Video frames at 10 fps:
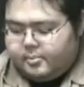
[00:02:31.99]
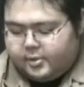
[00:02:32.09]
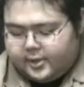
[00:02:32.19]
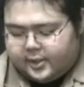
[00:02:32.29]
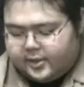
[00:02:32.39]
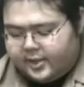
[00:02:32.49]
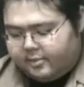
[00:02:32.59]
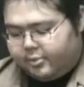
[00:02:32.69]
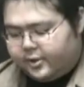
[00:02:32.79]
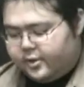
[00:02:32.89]
Pull it underneath
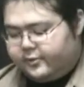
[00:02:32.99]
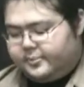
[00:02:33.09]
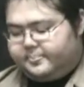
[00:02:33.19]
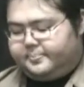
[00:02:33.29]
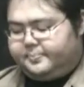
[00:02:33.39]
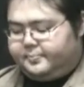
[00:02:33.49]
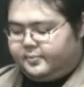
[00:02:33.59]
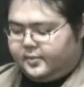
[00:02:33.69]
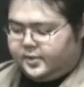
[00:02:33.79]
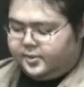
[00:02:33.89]
and put it over.
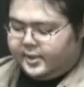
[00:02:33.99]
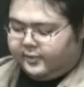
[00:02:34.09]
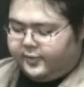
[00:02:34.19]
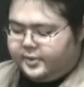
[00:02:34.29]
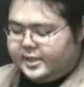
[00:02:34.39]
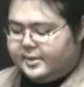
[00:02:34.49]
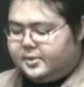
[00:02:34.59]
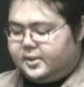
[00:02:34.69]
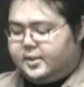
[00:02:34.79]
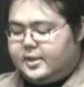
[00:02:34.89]
Do that a few
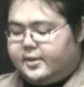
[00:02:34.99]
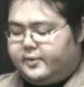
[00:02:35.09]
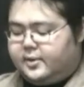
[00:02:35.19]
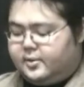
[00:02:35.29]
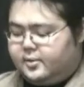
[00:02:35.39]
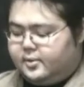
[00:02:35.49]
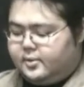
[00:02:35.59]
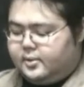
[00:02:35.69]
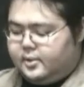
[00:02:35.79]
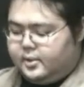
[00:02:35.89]
times until you have a
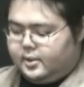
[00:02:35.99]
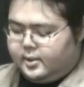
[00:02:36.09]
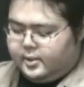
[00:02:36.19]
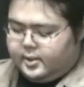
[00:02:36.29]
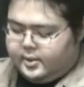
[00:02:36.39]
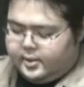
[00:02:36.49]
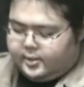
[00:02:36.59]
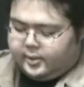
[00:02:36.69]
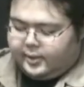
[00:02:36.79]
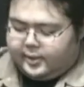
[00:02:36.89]

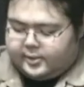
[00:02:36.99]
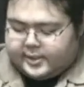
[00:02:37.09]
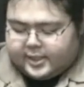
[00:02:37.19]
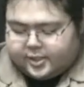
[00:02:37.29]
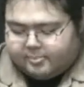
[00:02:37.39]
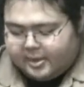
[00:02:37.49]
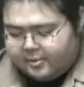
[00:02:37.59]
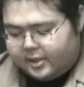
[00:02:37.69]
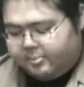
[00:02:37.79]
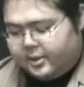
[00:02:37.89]
good little section
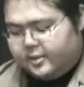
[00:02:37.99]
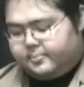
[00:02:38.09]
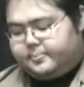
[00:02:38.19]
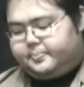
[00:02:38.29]
bound up here.